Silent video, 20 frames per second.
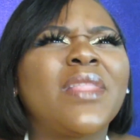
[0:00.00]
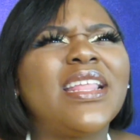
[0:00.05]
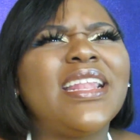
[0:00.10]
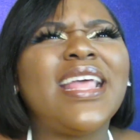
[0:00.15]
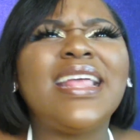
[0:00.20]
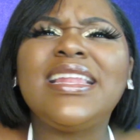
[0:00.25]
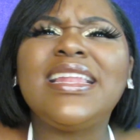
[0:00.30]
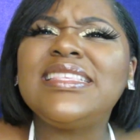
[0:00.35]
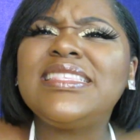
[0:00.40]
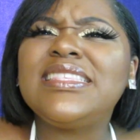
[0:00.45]

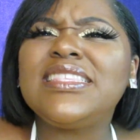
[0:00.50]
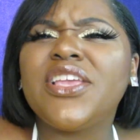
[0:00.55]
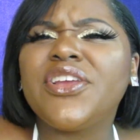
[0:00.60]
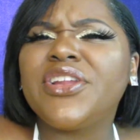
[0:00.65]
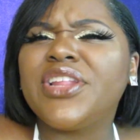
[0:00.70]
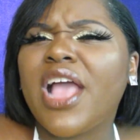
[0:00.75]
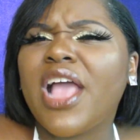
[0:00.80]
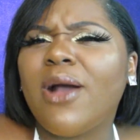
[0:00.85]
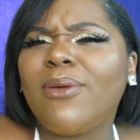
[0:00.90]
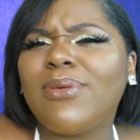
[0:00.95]
Not
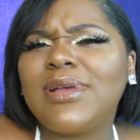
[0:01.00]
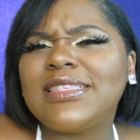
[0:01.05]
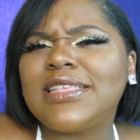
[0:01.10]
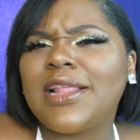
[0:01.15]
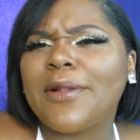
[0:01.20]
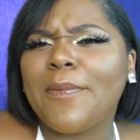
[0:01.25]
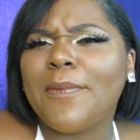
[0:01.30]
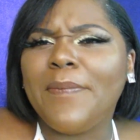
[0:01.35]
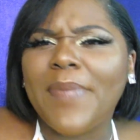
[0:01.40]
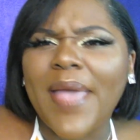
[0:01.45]
necessarily always
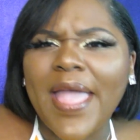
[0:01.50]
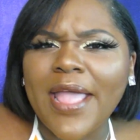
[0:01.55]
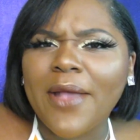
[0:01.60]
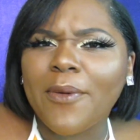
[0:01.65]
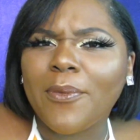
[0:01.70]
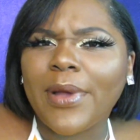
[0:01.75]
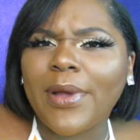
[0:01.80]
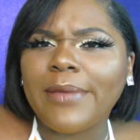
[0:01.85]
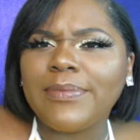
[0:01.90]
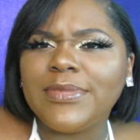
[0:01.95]
in a
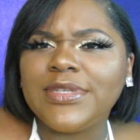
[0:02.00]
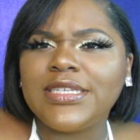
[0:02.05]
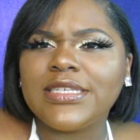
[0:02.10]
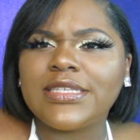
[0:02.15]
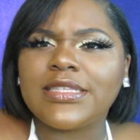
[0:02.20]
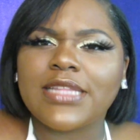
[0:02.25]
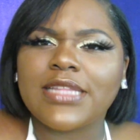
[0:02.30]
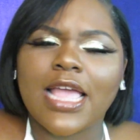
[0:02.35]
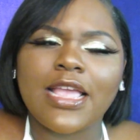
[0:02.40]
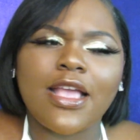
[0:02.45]
bad way, but
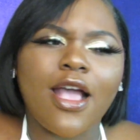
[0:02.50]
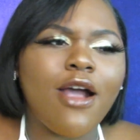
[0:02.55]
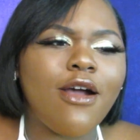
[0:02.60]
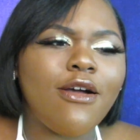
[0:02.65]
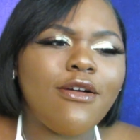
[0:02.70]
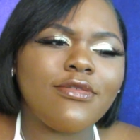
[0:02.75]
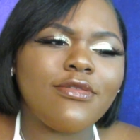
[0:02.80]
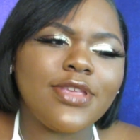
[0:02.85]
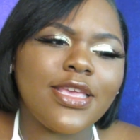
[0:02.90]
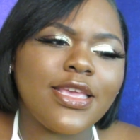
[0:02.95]
just like,
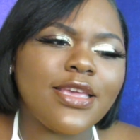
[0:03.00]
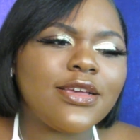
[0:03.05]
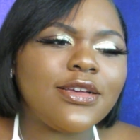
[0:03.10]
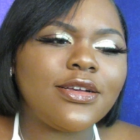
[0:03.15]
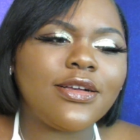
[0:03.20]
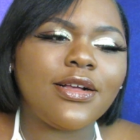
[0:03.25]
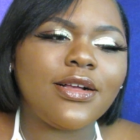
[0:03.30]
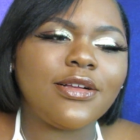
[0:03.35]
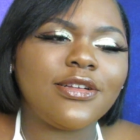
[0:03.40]
oh yeah,